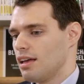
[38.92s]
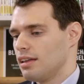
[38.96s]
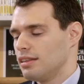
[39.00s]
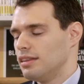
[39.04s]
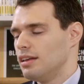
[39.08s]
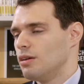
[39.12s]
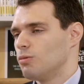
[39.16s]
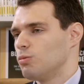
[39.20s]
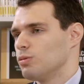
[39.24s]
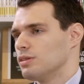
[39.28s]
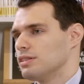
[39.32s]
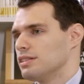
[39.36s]

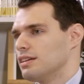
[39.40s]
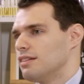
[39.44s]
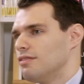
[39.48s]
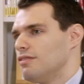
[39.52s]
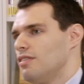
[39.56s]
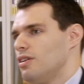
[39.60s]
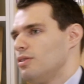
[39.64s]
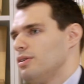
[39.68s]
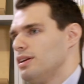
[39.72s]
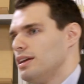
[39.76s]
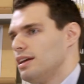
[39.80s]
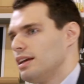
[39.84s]
There was a
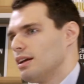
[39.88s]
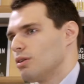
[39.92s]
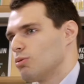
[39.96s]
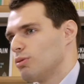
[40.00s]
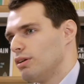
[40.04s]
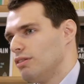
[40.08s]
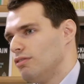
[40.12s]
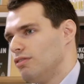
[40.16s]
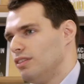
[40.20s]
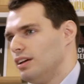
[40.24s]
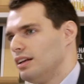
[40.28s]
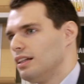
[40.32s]
very
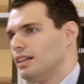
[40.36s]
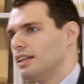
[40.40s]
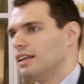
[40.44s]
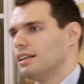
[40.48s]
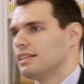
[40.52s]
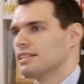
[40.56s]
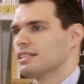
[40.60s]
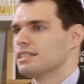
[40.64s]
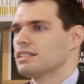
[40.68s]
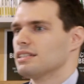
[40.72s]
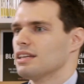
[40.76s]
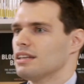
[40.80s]

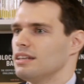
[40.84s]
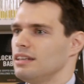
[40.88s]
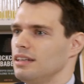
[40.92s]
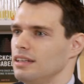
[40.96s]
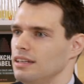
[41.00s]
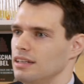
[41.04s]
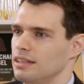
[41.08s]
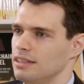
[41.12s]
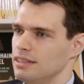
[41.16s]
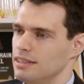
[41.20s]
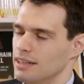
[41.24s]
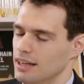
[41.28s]
revealing
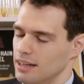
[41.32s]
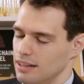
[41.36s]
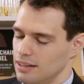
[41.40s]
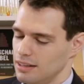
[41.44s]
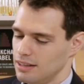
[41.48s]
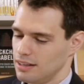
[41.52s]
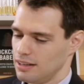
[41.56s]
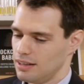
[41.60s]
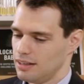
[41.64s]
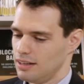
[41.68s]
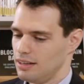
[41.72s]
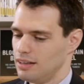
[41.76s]
study
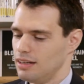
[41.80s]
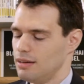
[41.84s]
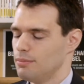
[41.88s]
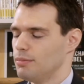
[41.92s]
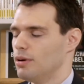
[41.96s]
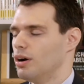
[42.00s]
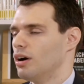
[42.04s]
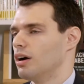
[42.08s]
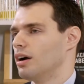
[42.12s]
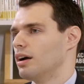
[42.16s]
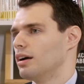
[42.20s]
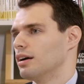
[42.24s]
done
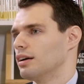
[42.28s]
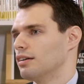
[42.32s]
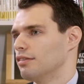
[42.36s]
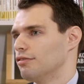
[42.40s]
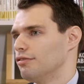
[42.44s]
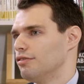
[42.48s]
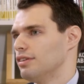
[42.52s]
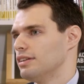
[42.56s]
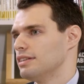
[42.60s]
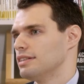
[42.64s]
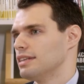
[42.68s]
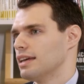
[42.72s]
among
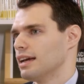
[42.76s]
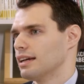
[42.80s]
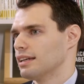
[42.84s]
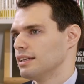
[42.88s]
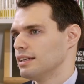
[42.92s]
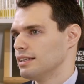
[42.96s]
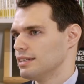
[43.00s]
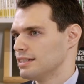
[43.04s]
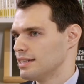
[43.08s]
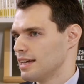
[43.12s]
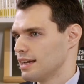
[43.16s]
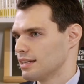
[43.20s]
fintech
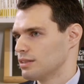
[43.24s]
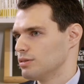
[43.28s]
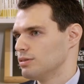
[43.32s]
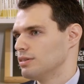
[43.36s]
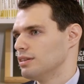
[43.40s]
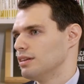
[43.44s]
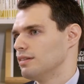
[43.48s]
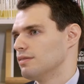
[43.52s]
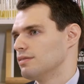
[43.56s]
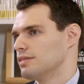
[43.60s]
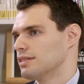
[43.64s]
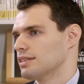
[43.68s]

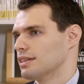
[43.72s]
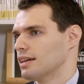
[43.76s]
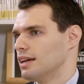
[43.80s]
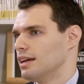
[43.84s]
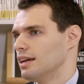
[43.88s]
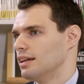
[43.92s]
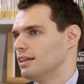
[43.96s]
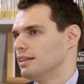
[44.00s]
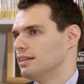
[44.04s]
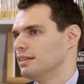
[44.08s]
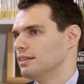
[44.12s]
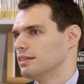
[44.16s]
executives
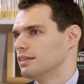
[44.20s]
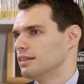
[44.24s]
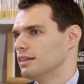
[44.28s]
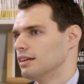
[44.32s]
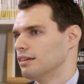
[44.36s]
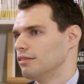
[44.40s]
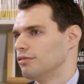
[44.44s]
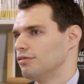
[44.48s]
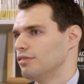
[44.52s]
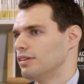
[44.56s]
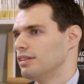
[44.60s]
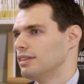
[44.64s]
and
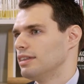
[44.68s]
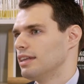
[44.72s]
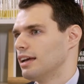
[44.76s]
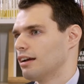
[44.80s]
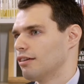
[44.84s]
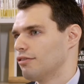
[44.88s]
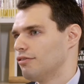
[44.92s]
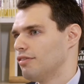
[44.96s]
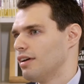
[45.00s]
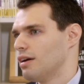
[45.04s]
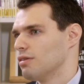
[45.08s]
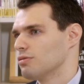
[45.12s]

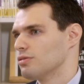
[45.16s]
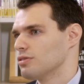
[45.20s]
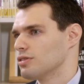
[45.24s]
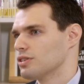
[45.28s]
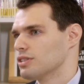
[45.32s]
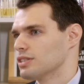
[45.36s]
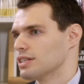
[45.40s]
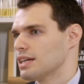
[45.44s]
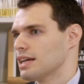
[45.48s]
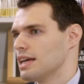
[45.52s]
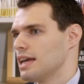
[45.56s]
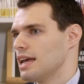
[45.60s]
fintech
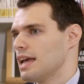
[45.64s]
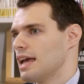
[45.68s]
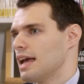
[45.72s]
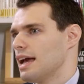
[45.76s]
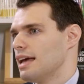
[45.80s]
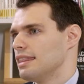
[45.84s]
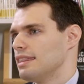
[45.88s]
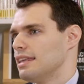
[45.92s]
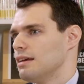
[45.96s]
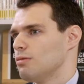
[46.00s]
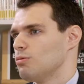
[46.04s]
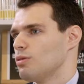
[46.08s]
founders,
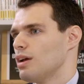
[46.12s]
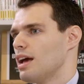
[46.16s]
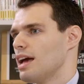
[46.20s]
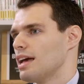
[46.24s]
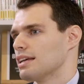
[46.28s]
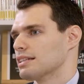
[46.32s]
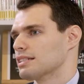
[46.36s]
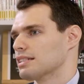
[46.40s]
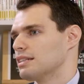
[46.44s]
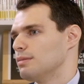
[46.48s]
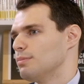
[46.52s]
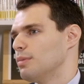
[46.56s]
and they were
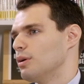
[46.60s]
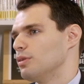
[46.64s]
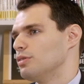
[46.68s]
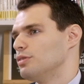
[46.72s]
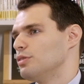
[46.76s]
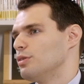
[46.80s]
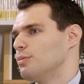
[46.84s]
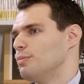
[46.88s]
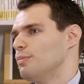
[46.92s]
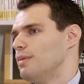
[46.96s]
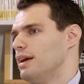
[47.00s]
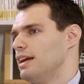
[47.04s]
asked about
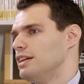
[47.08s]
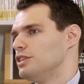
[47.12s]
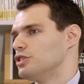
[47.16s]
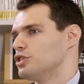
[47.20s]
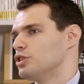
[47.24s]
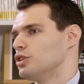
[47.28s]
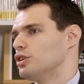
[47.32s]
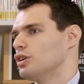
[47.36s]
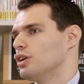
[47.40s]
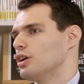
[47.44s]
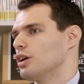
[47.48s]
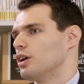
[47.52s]
their
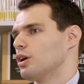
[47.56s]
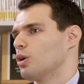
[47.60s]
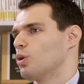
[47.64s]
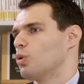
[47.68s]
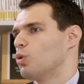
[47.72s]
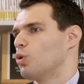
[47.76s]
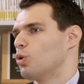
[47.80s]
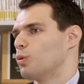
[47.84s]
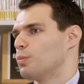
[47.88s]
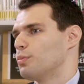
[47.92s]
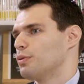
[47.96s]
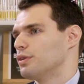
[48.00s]
major
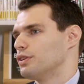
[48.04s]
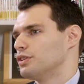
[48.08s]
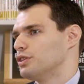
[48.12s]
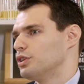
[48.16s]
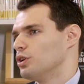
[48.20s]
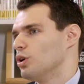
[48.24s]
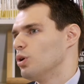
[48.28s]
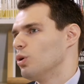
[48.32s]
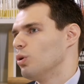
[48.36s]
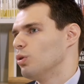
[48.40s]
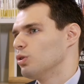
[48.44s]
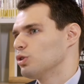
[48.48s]
corporate
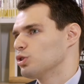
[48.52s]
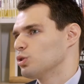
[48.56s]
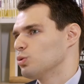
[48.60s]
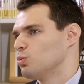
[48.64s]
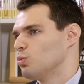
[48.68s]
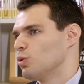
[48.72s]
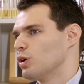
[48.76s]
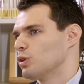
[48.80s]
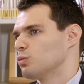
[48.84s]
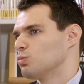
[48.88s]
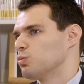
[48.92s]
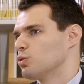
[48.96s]
goal. So
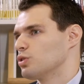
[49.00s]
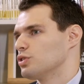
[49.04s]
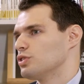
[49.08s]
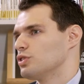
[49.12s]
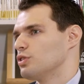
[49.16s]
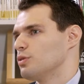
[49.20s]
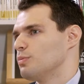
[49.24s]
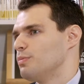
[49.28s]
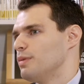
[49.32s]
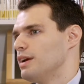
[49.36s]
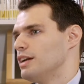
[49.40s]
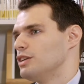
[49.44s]
what was
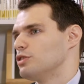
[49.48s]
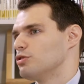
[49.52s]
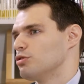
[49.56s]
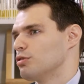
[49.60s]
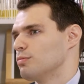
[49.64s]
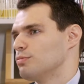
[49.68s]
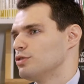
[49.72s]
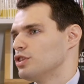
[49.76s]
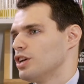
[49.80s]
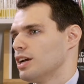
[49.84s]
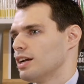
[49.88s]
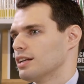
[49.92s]
their major
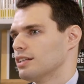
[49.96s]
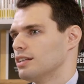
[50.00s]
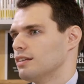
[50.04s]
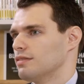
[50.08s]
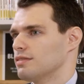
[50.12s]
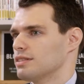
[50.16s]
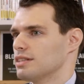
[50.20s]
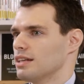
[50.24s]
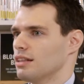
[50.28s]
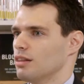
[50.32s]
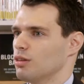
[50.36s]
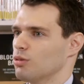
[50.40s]

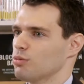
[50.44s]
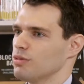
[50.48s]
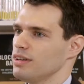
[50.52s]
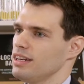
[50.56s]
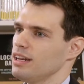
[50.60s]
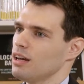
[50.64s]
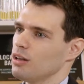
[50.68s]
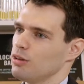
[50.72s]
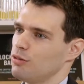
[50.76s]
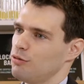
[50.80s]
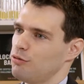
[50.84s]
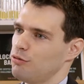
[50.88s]
objectives? And
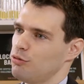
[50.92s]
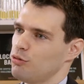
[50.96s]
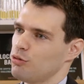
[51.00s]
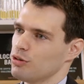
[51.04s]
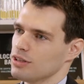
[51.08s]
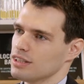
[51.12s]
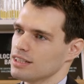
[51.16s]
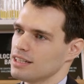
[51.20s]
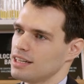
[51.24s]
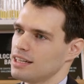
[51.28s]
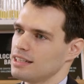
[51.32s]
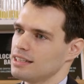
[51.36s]
three out of
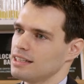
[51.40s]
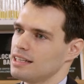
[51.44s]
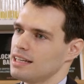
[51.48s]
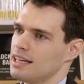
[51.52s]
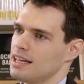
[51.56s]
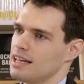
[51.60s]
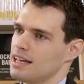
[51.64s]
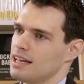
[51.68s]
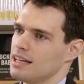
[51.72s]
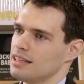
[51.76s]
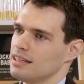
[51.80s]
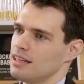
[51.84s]
four said
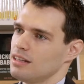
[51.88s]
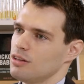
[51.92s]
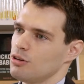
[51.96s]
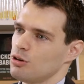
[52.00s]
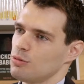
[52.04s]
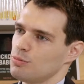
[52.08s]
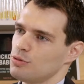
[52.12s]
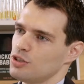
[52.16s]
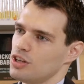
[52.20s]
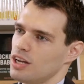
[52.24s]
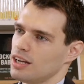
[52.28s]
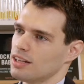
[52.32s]
that
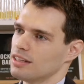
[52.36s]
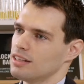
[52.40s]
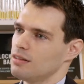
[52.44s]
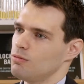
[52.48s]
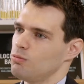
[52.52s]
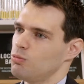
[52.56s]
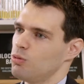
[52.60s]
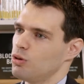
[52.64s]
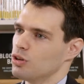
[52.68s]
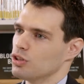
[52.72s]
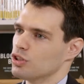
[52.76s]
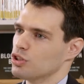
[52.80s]
their
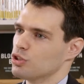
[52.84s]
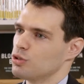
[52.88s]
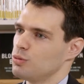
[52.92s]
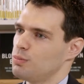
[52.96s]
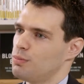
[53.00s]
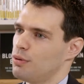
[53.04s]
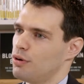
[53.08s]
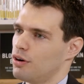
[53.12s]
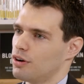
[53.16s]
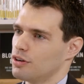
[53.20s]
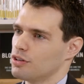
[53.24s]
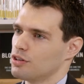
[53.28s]
objective was to
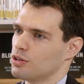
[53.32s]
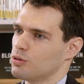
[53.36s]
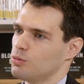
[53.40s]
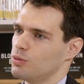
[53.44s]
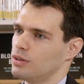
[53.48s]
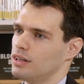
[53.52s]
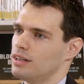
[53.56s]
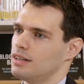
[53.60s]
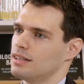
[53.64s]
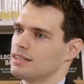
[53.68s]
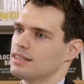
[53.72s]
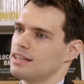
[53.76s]
partner
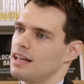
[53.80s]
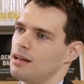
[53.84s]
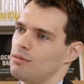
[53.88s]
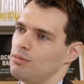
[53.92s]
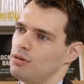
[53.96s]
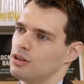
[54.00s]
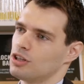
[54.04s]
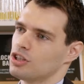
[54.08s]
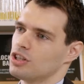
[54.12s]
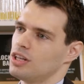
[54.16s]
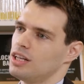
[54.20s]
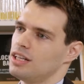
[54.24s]
with
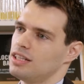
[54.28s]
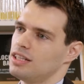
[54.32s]
established